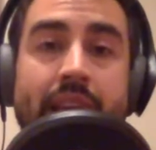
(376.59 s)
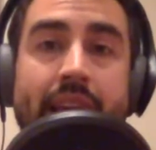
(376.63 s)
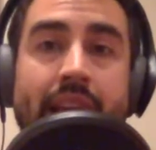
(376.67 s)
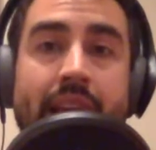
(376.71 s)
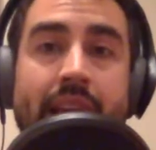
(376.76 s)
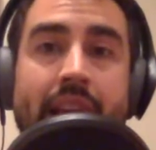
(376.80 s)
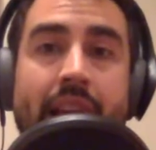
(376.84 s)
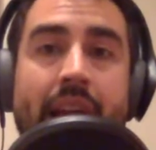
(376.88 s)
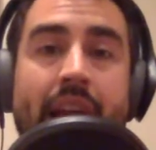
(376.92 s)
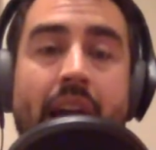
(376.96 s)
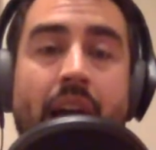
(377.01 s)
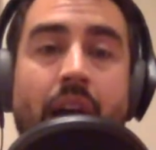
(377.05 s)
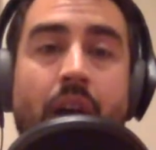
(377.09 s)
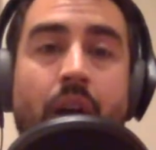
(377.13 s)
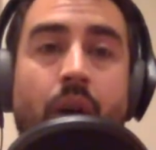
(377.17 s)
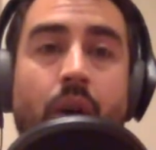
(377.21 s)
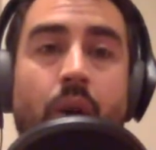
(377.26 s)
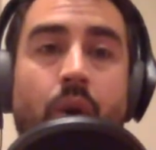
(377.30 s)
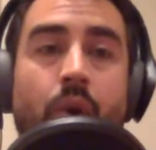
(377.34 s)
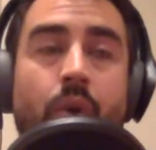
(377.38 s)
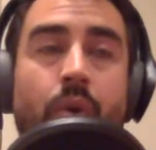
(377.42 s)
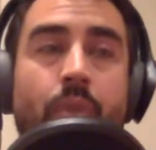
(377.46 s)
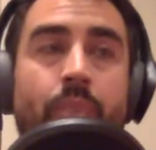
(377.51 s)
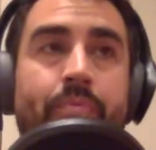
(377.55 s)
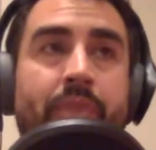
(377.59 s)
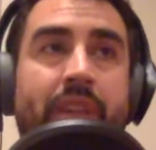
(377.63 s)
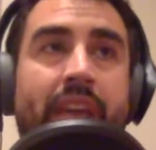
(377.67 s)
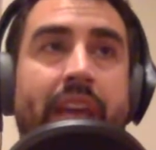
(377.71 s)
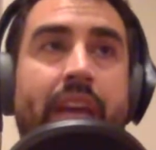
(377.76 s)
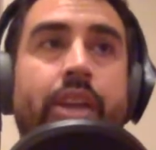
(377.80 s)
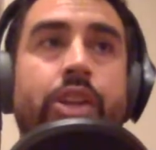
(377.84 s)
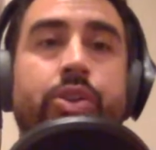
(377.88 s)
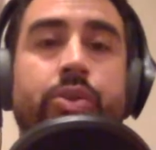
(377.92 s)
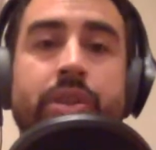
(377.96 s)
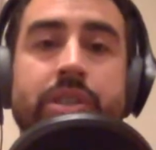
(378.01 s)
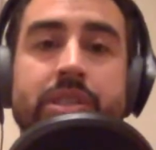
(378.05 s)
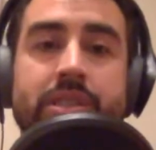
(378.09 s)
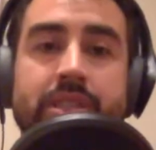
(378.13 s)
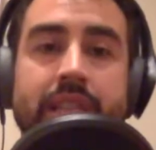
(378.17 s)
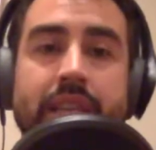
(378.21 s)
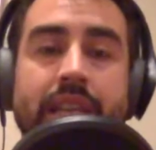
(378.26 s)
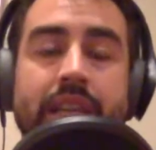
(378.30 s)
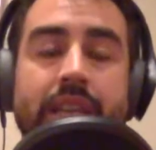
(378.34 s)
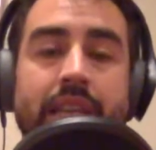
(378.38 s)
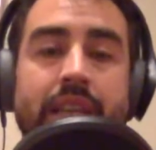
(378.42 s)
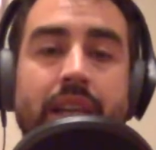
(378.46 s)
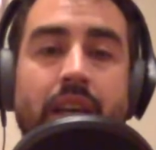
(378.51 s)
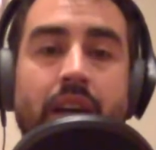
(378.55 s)
and how
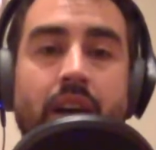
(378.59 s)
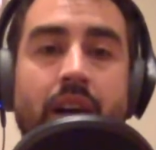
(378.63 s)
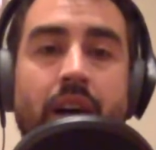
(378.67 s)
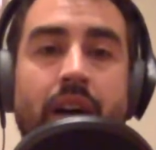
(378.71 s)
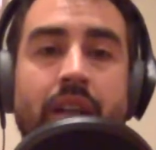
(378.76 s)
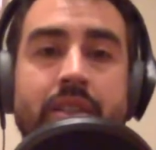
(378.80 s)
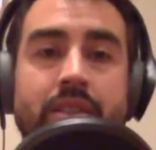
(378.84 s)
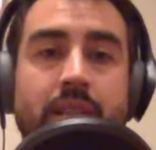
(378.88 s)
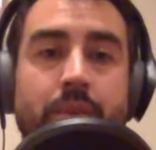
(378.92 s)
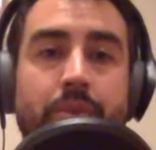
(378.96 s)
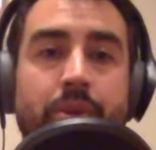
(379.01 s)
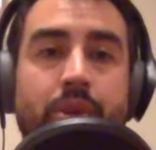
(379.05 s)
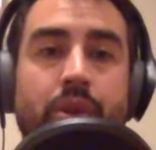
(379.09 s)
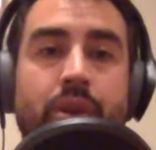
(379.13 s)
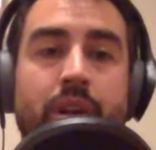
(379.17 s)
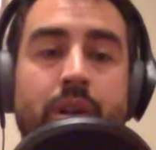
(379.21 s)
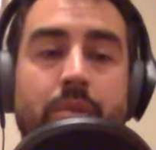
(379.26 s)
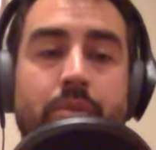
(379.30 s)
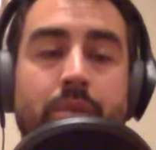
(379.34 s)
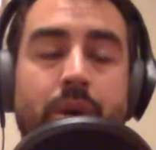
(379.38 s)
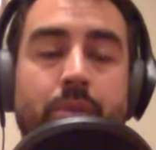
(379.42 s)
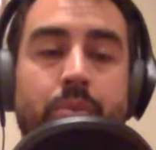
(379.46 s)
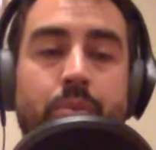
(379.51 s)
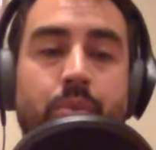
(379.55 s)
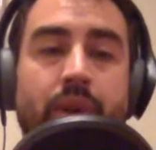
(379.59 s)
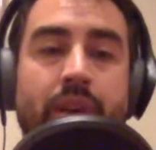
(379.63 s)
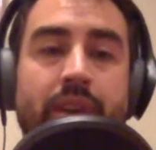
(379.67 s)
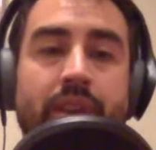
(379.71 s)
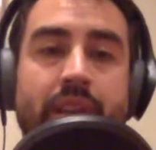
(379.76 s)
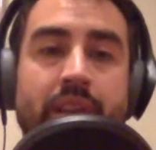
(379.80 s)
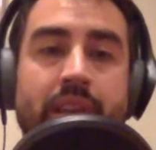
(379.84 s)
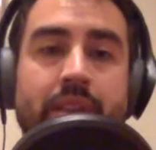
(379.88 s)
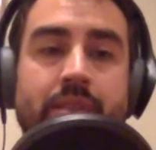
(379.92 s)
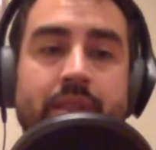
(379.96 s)
interesting the concept you come up with